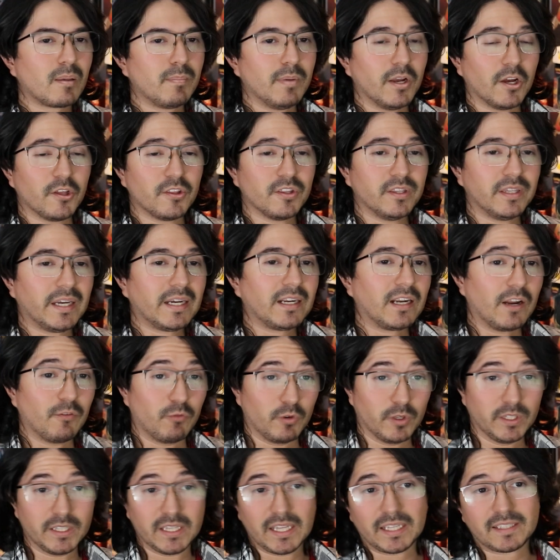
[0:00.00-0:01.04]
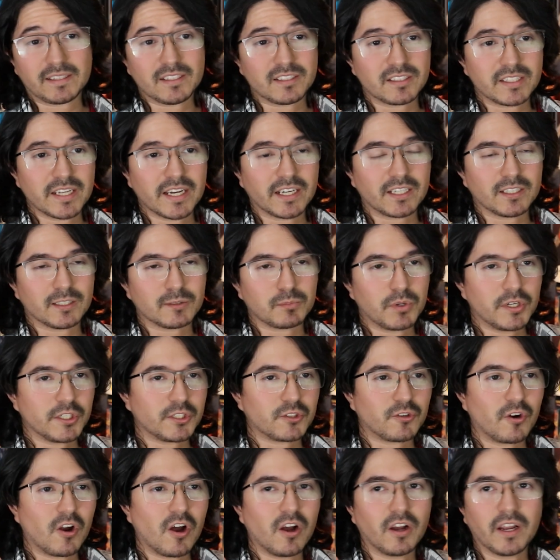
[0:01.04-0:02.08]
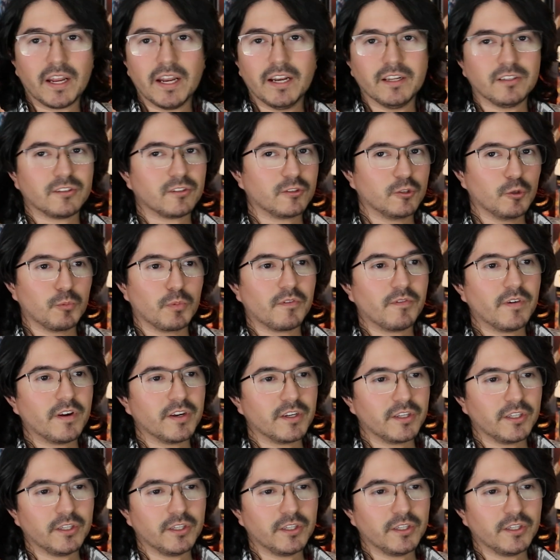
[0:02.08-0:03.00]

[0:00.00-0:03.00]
But yeah, other than that, I really like this deck. It's pretty strong and it's super fun to